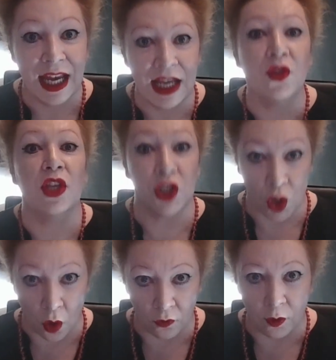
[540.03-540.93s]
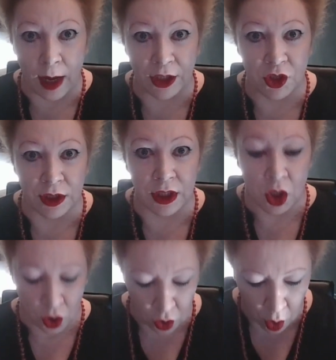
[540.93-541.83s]
in this confirmation
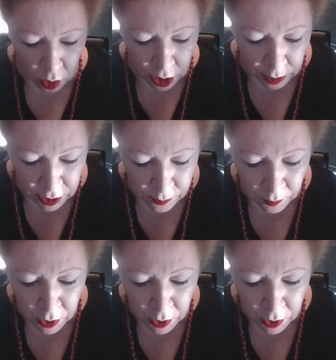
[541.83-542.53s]
document.